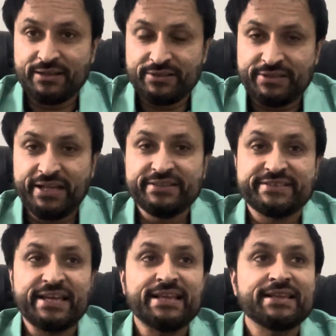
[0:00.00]
they
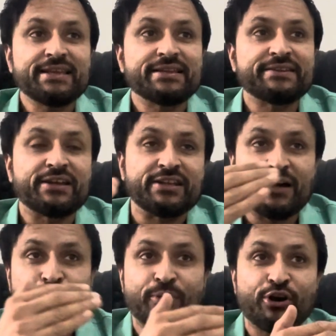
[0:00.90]
tell the
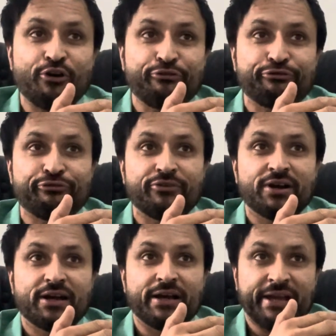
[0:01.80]
number of
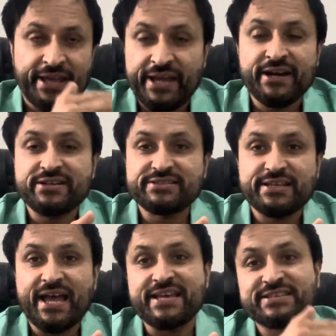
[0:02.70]

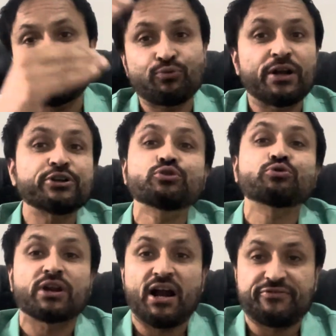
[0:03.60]
hairs as equivalent to
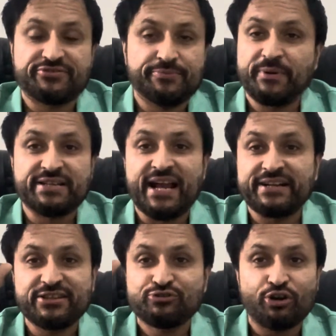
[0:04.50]
grafts, but
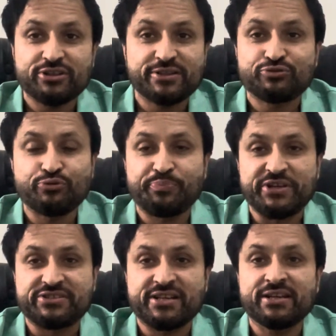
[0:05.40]
that is not the true
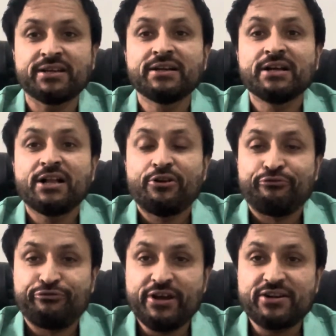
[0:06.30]
picture.
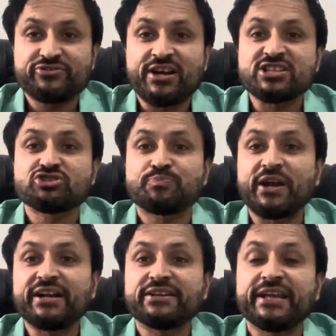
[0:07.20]
We are
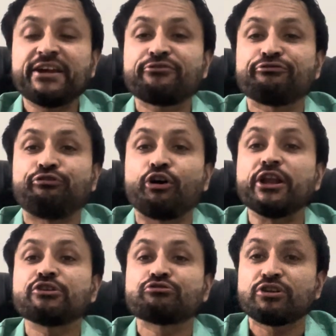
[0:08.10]
transplanting
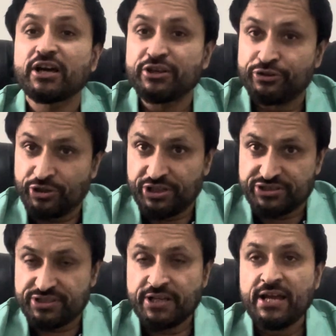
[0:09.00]
follicular
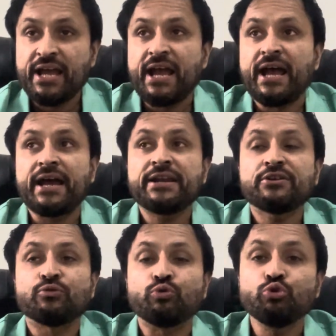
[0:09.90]
units,
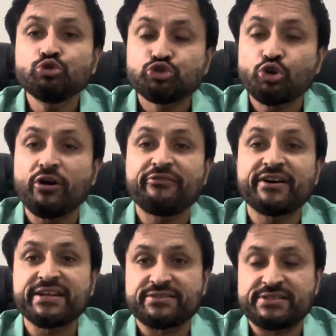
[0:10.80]
and whosoever
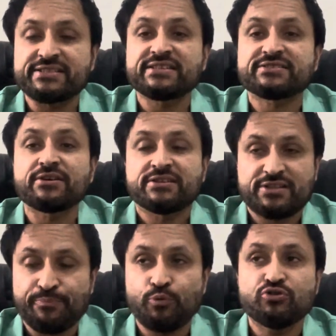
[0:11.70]
is, just
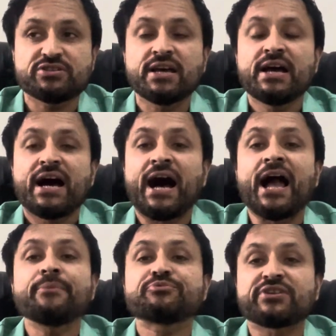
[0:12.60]
suppose I
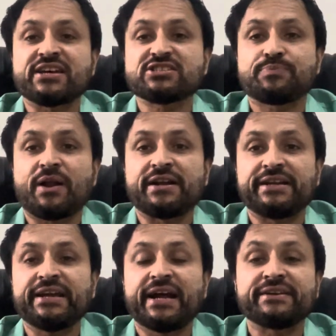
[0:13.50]
am
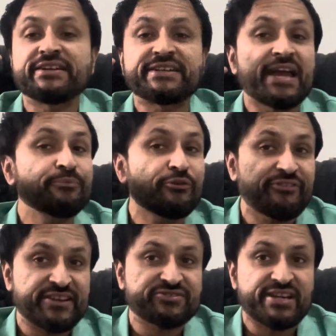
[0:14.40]
transplanting at the time of
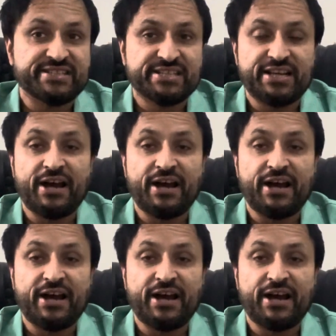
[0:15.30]
extraction